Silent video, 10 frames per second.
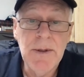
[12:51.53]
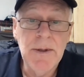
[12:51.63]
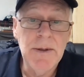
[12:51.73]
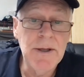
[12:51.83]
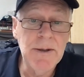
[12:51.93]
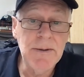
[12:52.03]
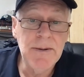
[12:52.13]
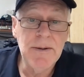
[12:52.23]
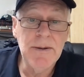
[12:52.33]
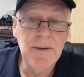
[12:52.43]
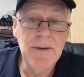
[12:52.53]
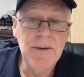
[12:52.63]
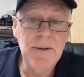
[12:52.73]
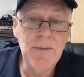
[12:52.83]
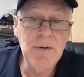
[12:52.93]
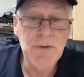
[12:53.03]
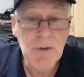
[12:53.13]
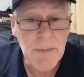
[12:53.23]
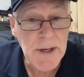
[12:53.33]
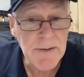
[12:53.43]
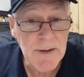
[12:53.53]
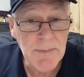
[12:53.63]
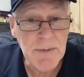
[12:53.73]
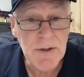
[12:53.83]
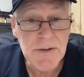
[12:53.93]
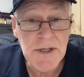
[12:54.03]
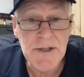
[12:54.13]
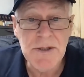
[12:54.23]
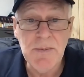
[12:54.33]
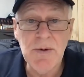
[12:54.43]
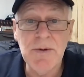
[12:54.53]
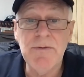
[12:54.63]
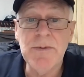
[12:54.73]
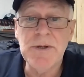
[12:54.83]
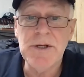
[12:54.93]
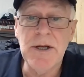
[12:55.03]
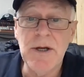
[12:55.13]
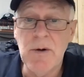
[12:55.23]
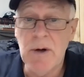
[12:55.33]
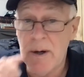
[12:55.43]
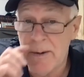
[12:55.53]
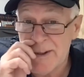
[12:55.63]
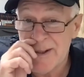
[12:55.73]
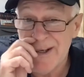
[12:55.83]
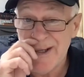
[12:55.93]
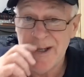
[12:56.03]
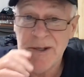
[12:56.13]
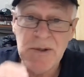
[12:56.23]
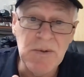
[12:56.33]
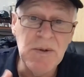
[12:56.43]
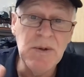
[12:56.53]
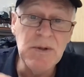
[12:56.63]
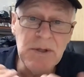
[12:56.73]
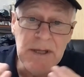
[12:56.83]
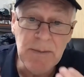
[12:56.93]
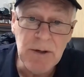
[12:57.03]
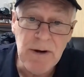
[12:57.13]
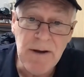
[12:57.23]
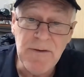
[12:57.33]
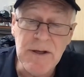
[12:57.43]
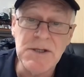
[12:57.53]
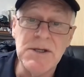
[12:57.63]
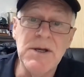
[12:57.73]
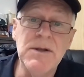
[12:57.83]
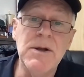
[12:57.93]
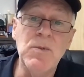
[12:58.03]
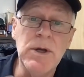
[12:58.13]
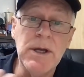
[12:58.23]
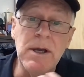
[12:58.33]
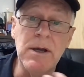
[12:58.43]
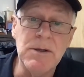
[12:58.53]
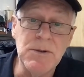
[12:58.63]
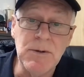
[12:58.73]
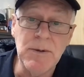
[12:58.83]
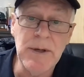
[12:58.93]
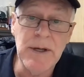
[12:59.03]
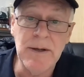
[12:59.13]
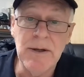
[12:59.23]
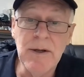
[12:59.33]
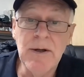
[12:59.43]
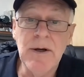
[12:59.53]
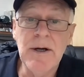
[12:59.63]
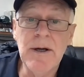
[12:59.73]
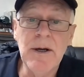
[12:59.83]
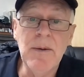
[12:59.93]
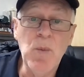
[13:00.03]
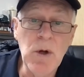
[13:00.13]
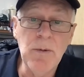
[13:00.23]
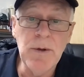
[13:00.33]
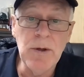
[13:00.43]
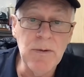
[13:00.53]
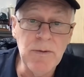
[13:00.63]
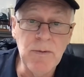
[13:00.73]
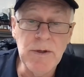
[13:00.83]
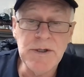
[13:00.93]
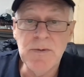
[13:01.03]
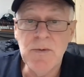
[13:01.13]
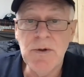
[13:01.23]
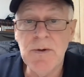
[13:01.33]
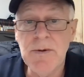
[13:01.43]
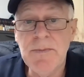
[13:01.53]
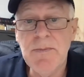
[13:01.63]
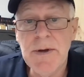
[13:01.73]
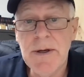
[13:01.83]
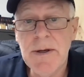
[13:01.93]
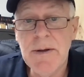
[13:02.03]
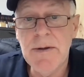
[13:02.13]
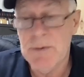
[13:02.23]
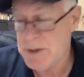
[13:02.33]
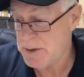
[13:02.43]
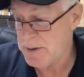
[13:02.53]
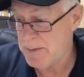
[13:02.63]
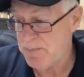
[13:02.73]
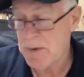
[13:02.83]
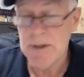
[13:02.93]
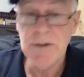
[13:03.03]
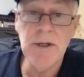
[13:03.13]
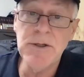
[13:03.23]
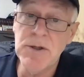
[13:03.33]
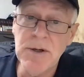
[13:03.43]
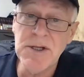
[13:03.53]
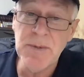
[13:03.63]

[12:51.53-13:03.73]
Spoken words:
Now, we'll talk about that because that's important from the Senate inquiry, which leads into the demographics that we're going to talk about well beyond the Western world that we see. And China's a bit